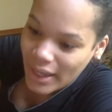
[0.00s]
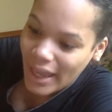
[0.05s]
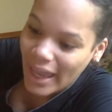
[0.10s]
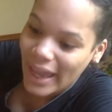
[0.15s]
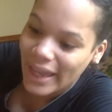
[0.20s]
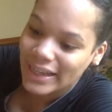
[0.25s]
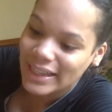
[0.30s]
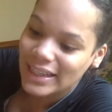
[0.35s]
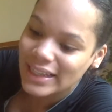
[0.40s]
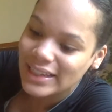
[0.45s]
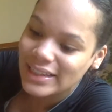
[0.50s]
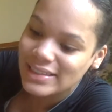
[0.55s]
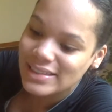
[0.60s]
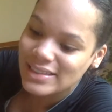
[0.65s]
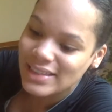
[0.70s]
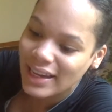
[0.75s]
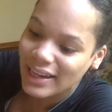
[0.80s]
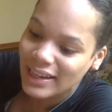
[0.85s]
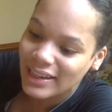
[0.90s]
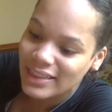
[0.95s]
And he
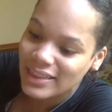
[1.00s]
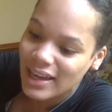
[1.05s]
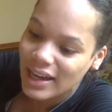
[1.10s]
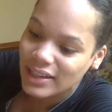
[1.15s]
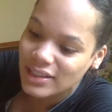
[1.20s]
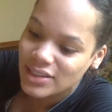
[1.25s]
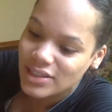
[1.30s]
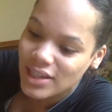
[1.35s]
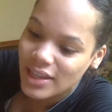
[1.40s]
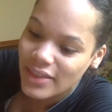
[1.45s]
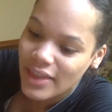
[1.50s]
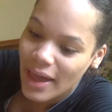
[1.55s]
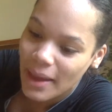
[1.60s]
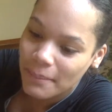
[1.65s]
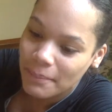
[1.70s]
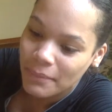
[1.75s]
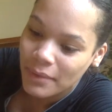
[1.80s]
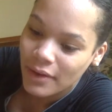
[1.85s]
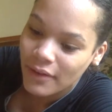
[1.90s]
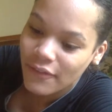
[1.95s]
saith unto
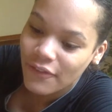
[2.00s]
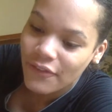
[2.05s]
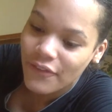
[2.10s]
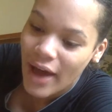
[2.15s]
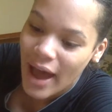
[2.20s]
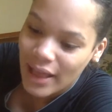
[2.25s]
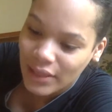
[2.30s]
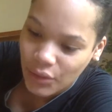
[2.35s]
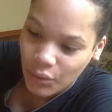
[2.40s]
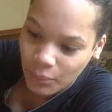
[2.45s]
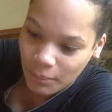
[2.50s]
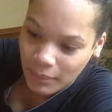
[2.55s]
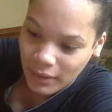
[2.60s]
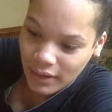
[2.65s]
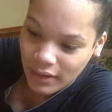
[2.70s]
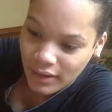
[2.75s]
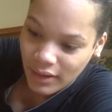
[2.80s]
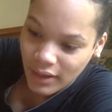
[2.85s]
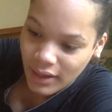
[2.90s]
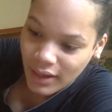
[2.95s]
them, Follow me,
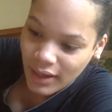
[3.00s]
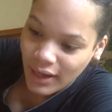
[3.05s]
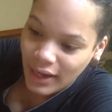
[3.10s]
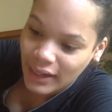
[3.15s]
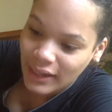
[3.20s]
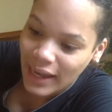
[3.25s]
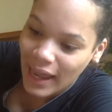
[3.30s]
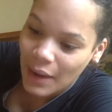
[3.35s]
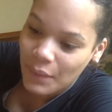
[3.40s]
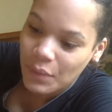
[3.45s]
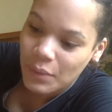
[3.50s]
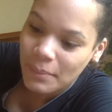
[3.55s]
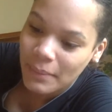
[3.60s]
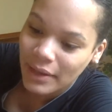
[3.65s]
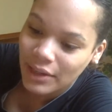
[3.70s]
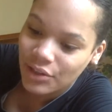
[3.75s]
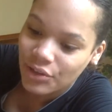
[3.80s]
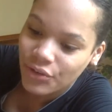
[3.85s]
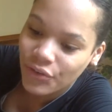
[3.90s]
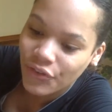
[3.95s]
and I will
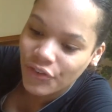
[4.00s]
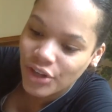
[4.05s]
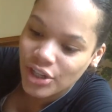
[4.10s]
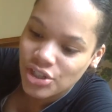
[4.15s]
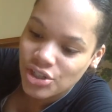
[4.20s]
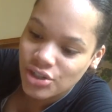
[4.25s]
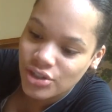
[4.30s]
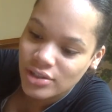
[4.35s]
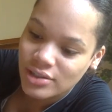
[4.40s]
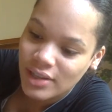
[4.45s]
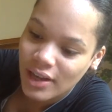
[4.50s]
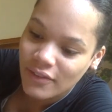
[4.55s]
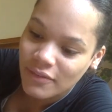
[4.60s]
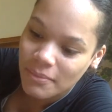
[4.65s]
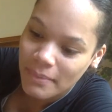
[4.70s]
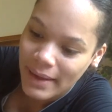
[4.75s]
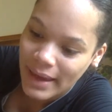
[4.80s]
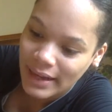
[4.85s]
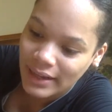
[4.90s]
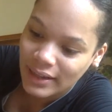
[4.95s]
make you fishers of
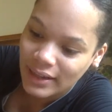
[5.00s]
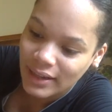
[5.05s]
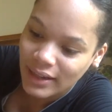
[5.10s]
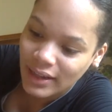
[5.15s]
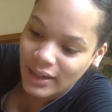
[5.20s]
men,